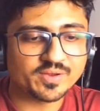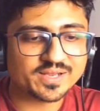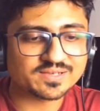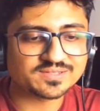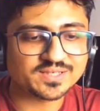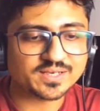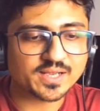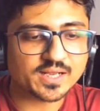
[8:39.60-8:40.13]
we
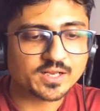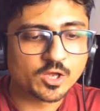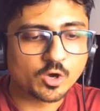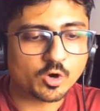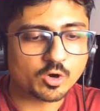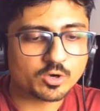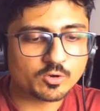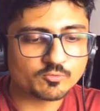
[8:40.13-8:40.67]
can see that
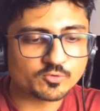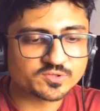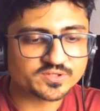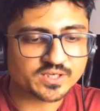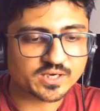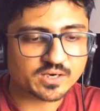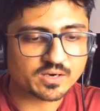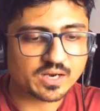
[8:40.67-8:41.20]
all of those
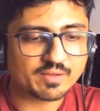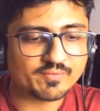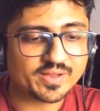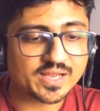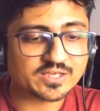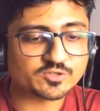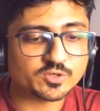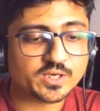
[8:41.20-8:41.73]
sellers are
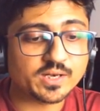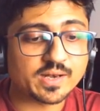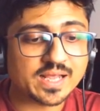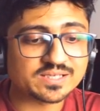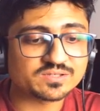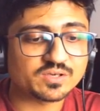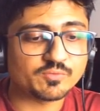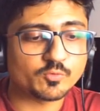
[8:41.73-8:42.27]
having actually
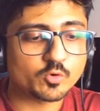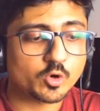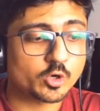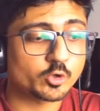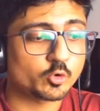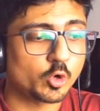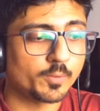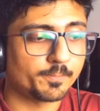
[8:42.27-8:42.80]
less review
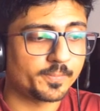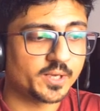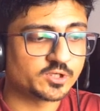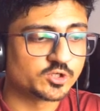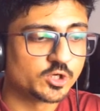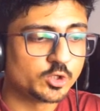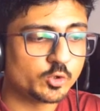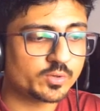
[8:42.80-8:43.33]
on top page